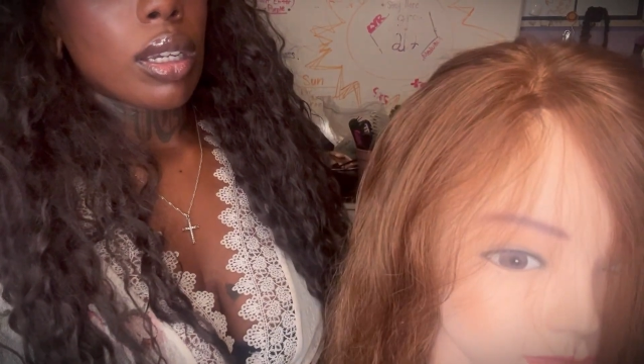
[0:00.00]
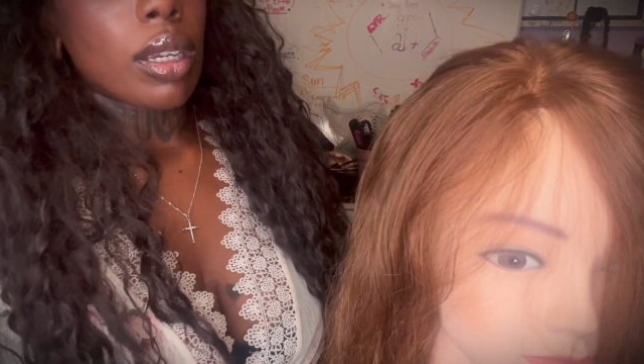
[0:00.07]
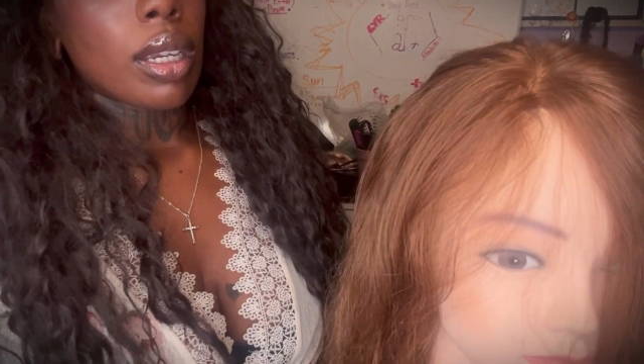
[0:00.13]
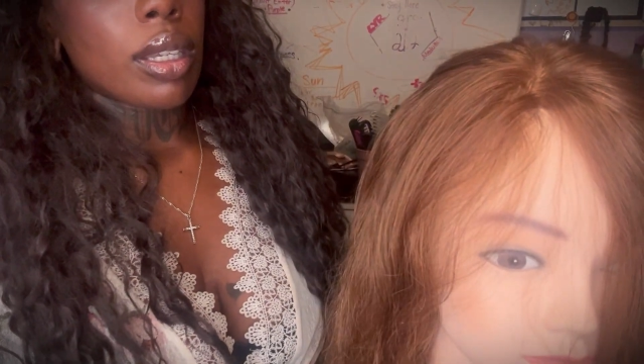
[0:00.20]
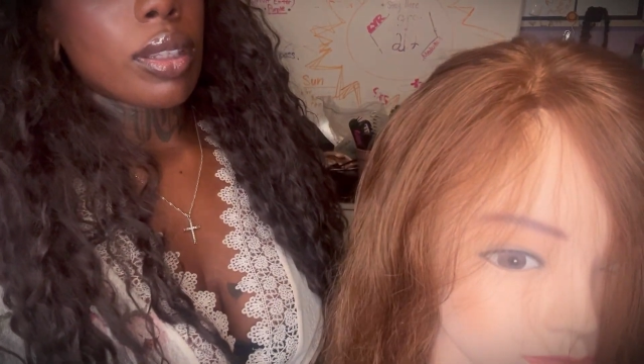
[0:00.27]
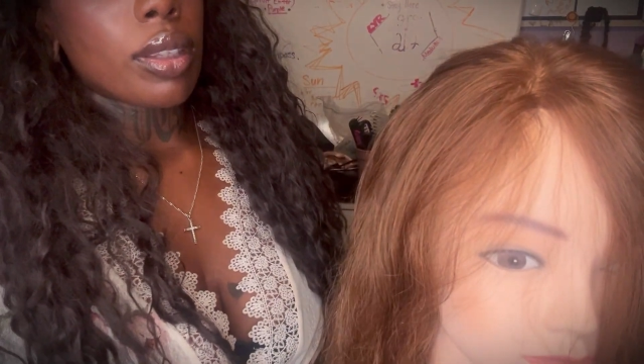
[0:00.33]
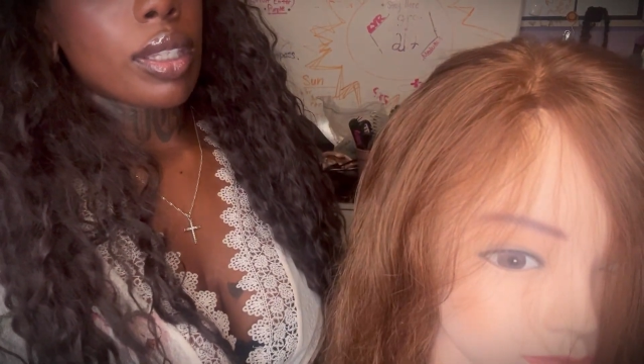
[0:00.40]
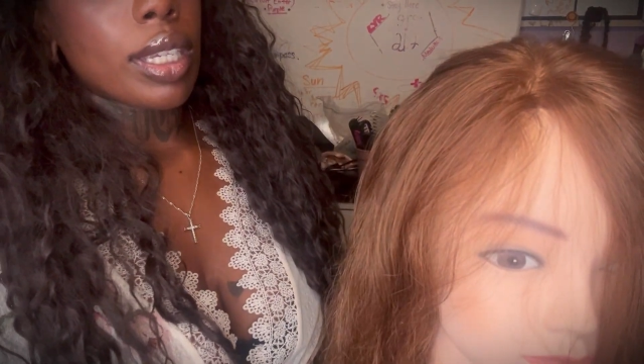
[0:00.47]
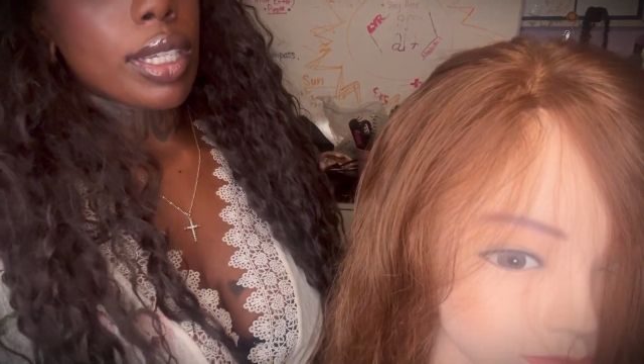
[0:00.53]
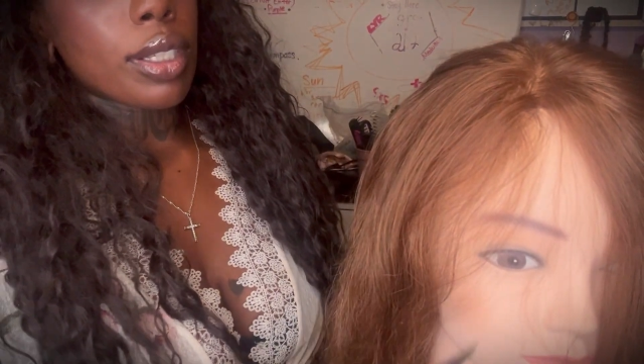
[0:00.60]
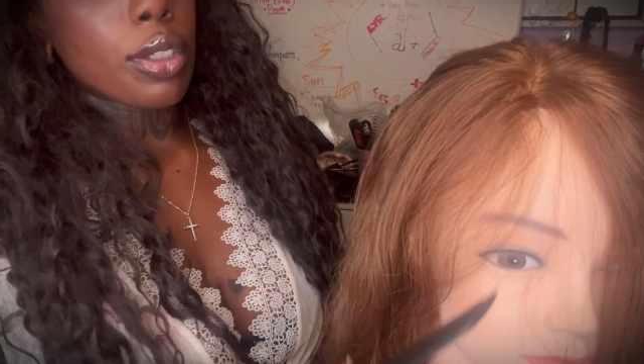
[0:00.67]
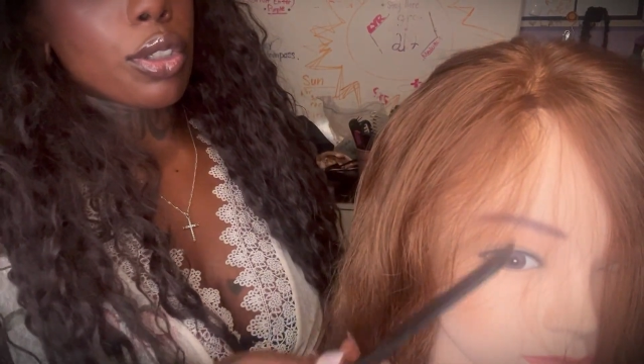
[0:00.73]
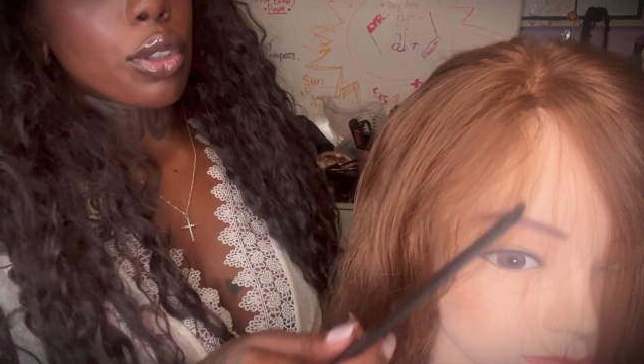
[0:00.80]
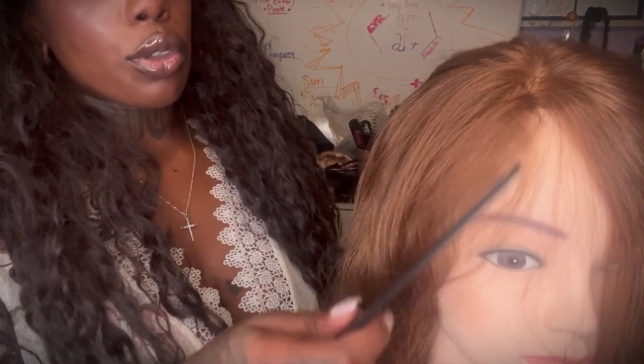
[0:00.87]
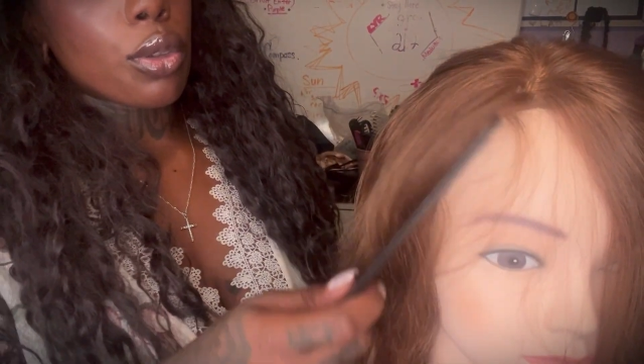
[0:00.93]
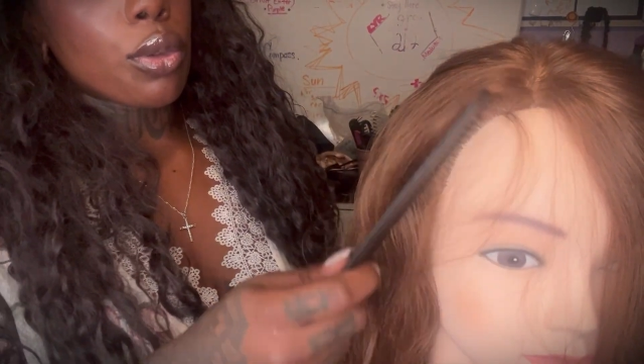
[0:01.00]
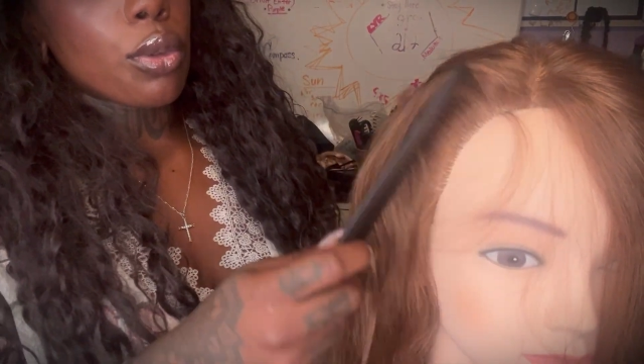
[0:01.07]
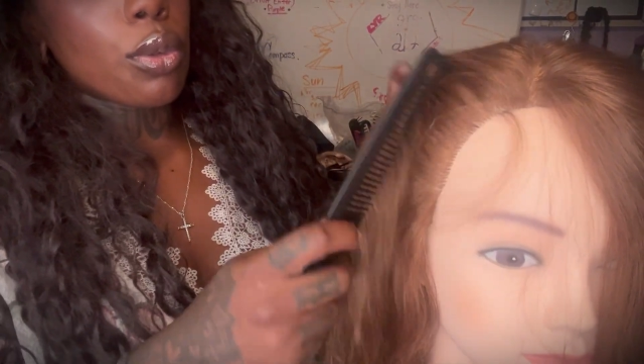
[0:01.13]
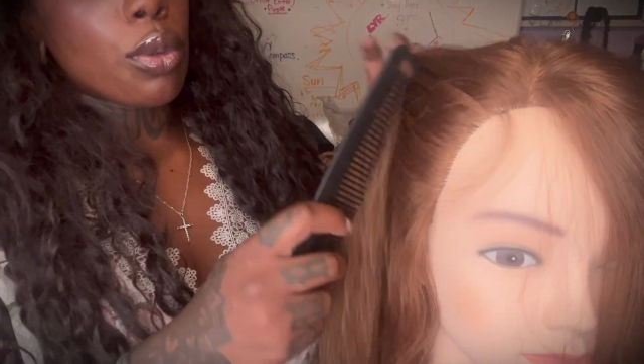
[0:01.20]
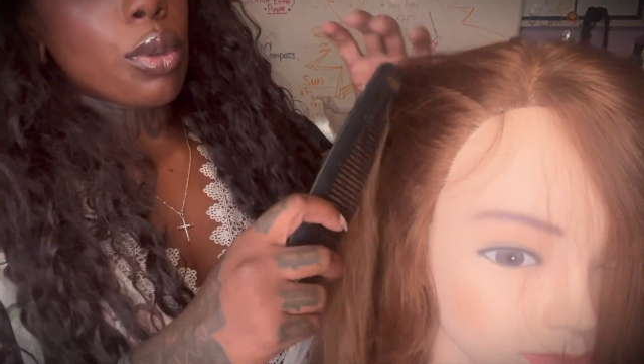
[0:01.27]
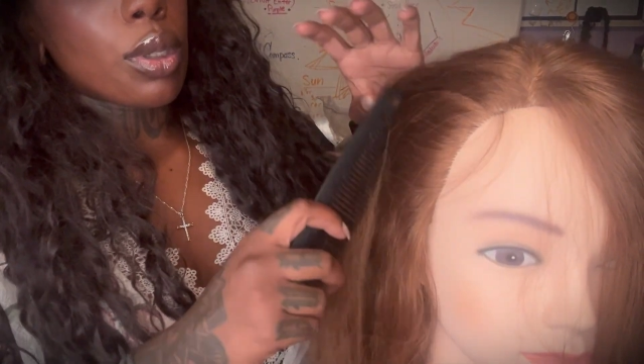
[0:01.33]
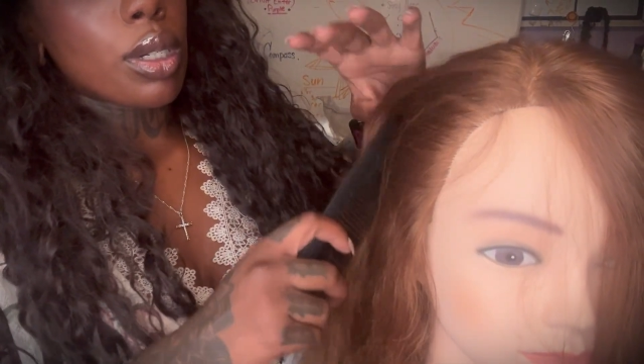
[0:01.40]
and things
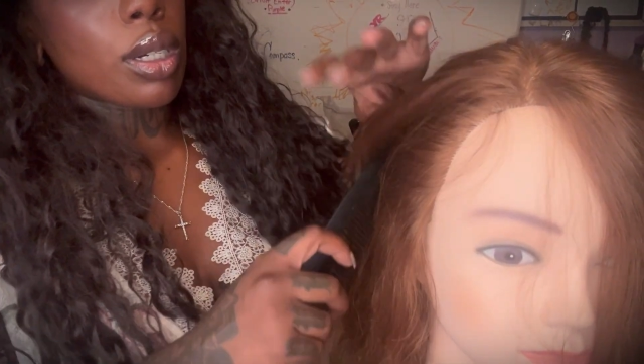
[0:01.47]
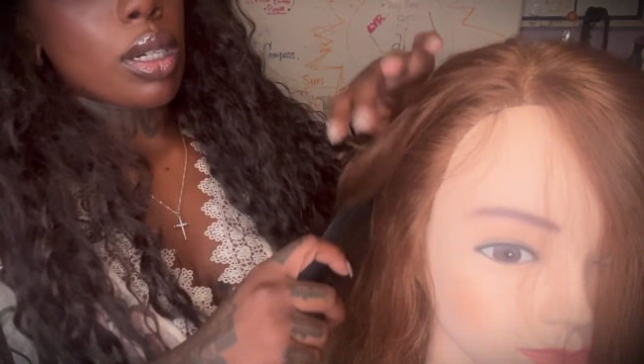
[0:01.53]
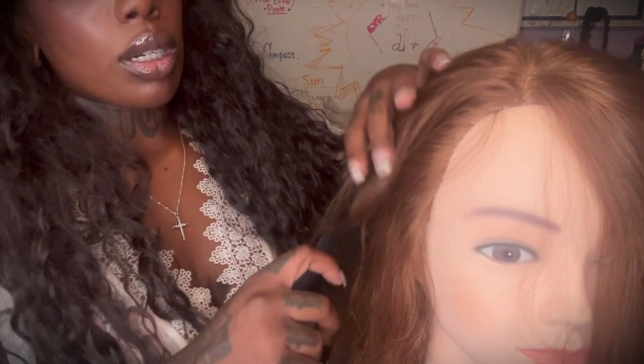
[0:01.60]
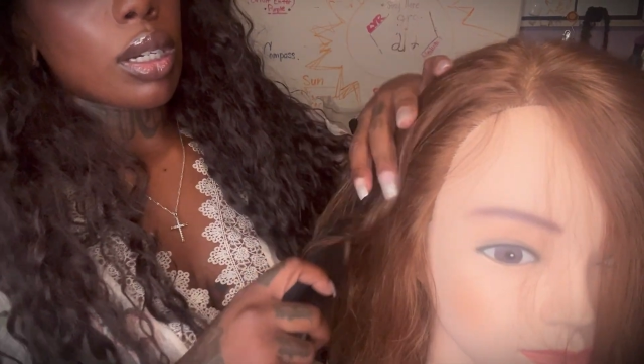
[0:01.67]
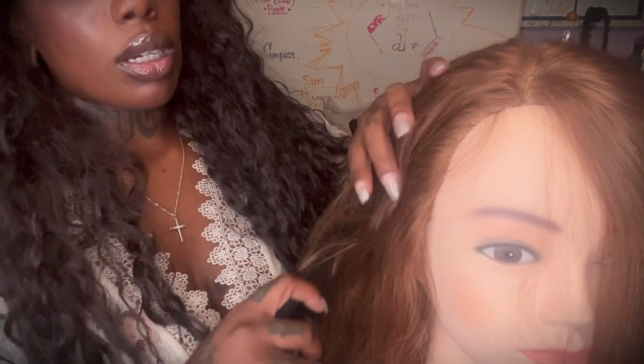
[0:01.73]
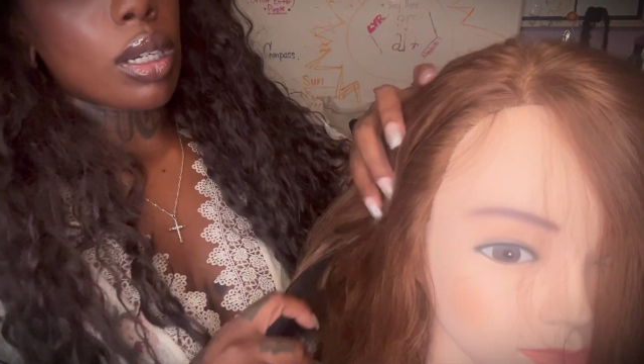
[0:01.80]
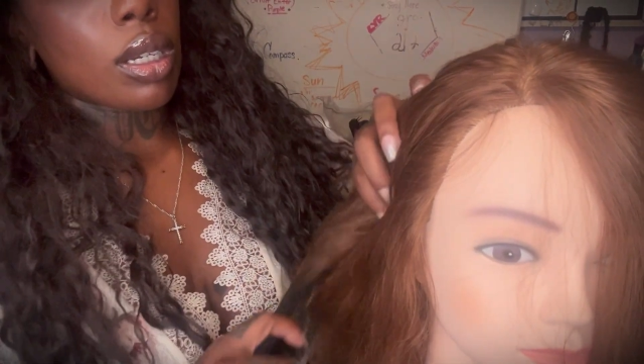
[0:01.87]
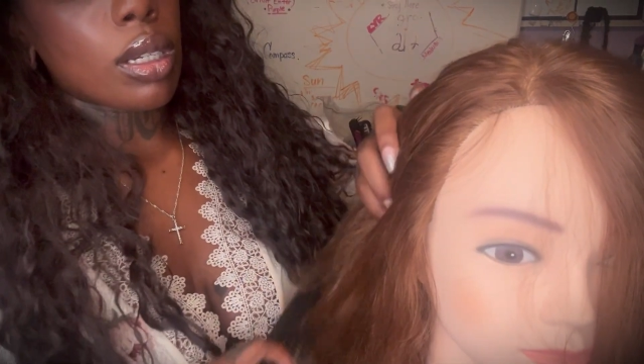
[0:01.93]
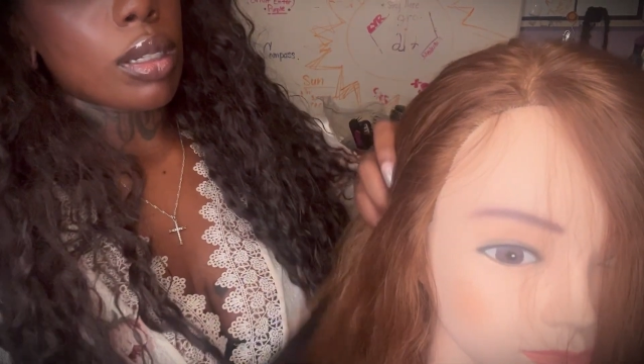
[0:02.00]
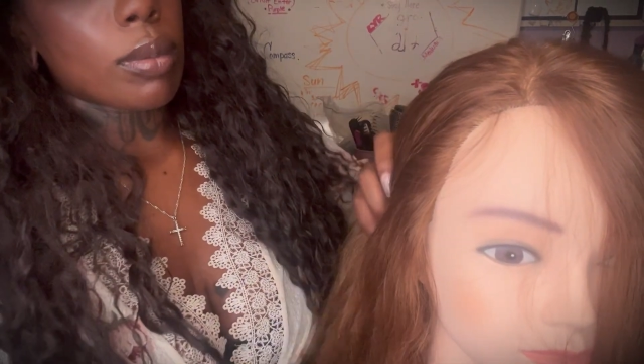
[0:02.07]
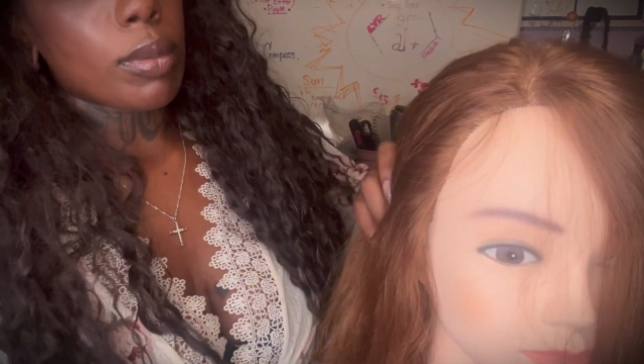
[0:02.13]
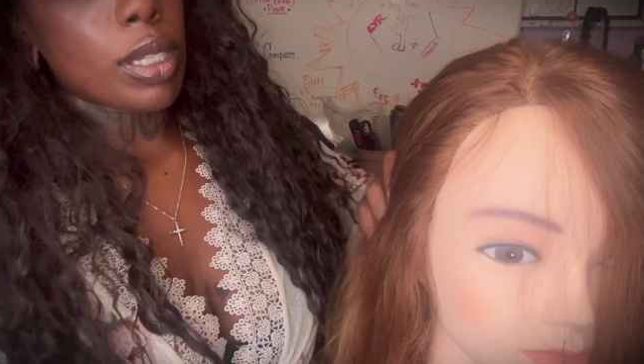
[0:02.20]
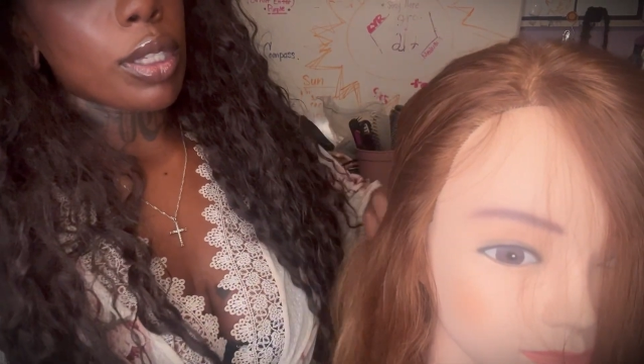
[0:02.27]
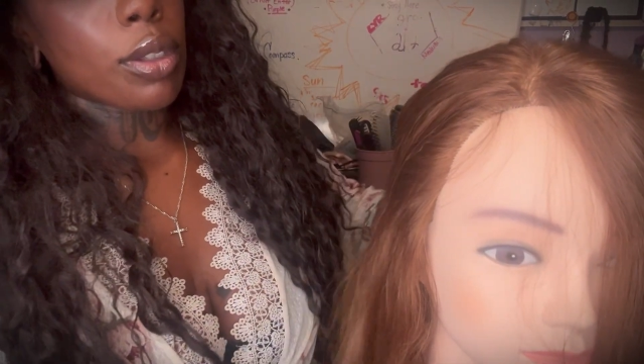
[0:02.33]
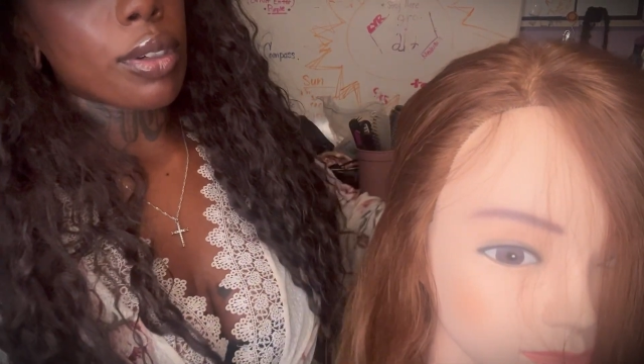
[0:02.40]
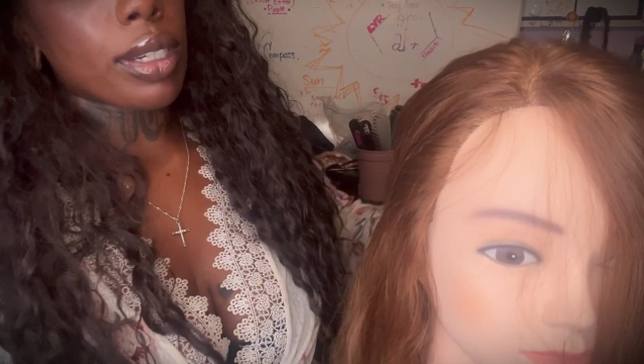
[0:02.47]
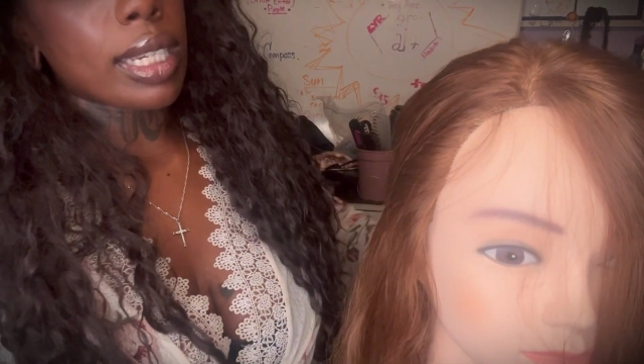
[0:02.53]
to either